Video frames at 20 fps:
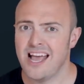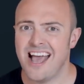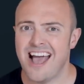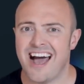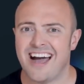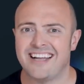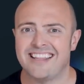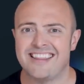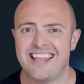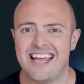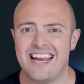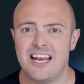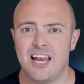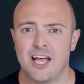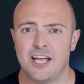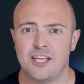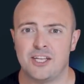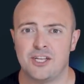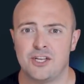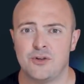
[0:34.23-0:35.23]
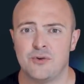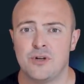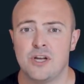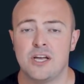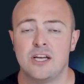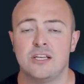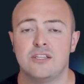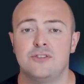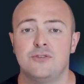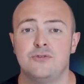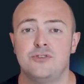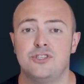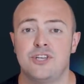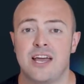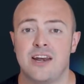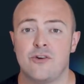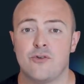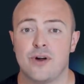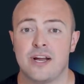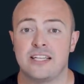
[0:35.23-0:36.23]
I'd then like you to
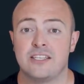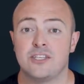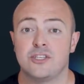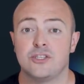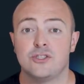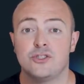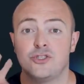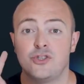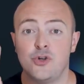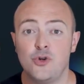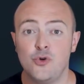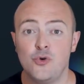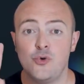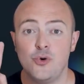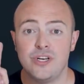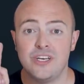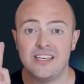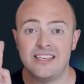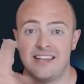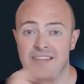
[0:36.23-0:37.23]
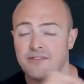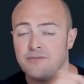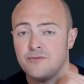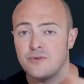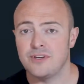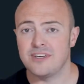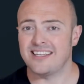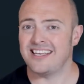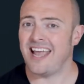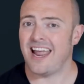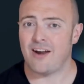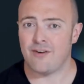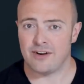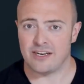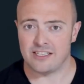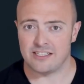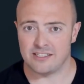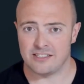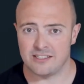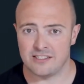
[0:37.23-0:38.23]
generate two different
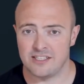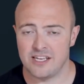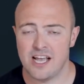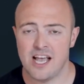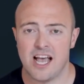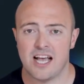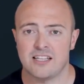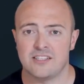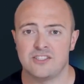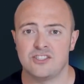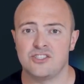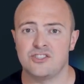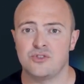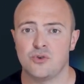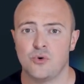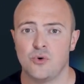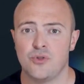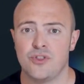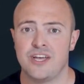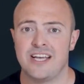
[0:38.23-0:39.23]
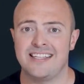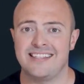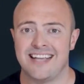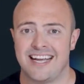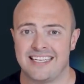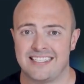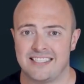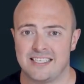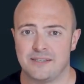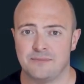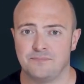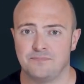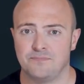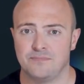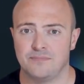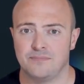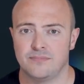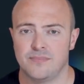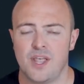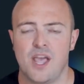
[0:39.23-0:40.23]
characters and store their data.
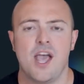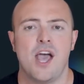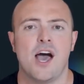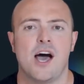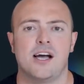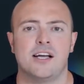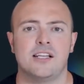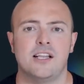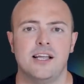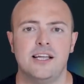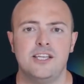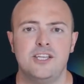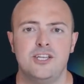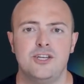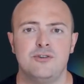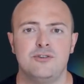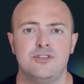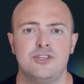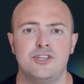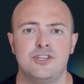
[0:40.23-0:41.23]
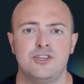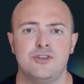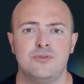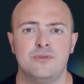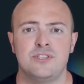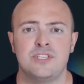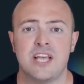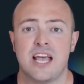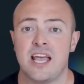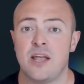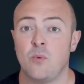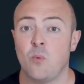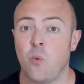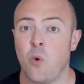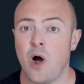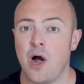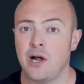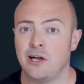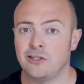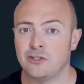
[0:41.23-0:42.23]
I'd like you to use a
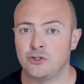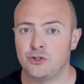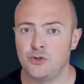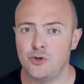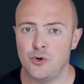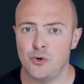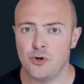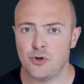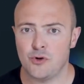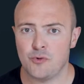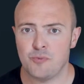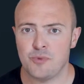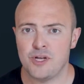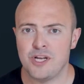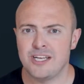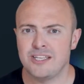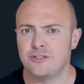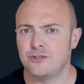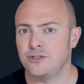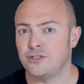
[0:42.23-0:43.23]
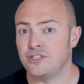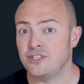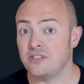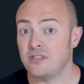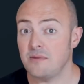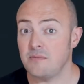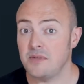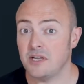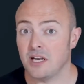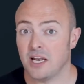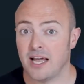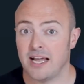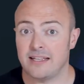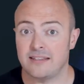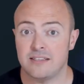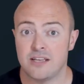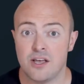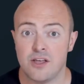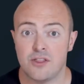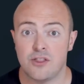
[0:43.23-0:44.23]
while true loop to
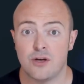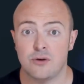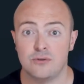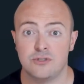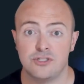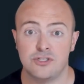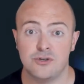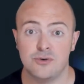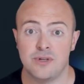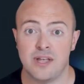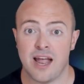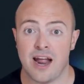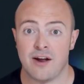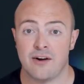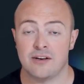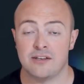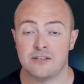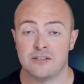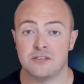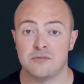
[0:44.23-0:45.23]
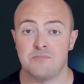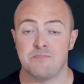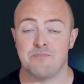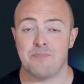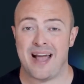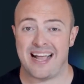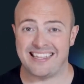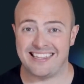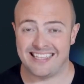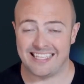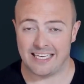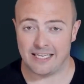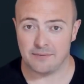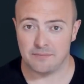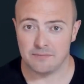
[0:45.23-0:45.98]
simulate those two characters battling.